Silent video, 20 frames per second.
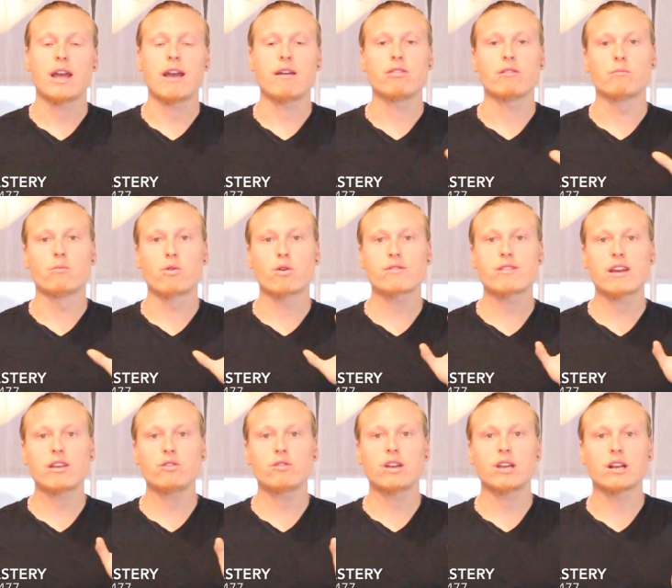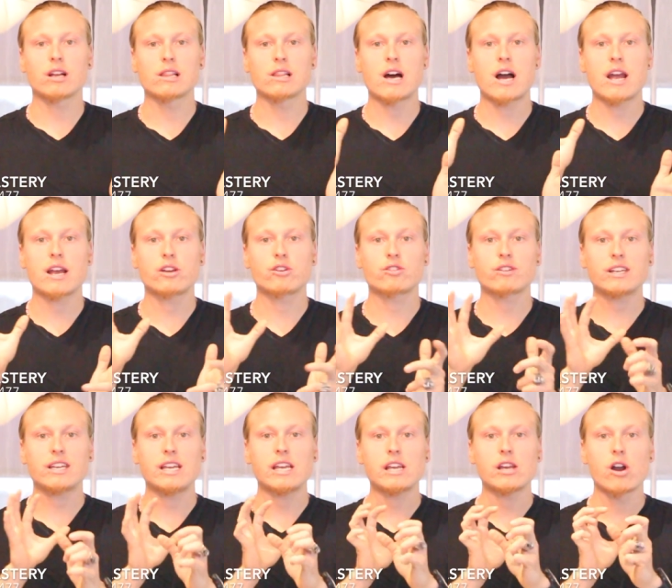And the more that you can align
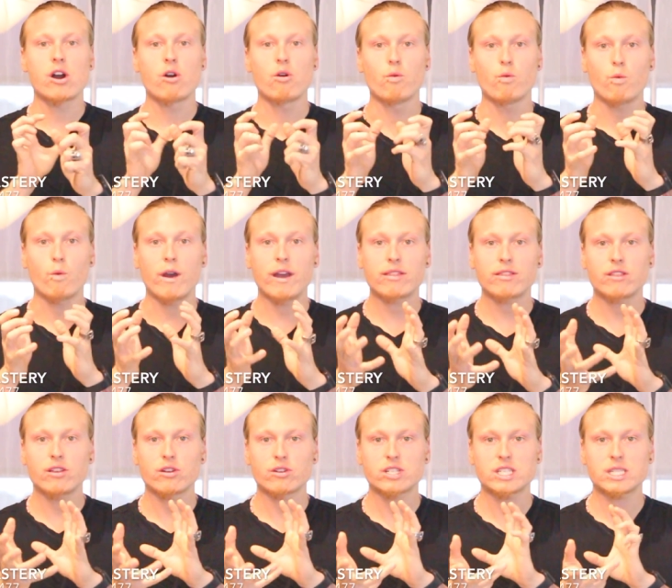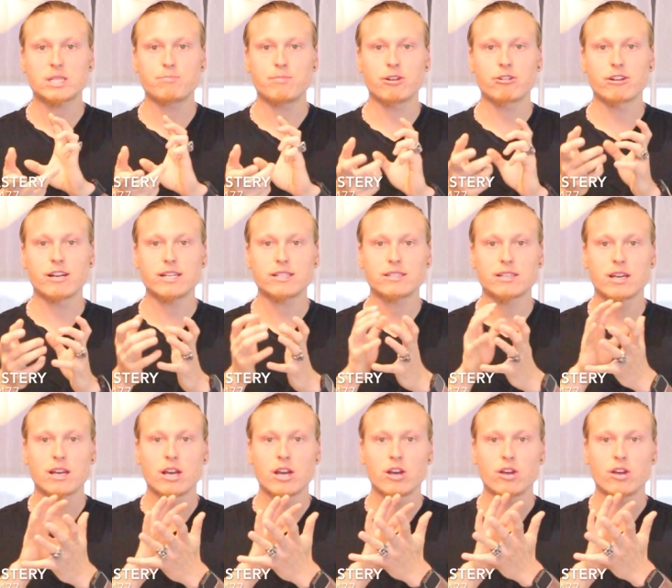your ego with your spirit,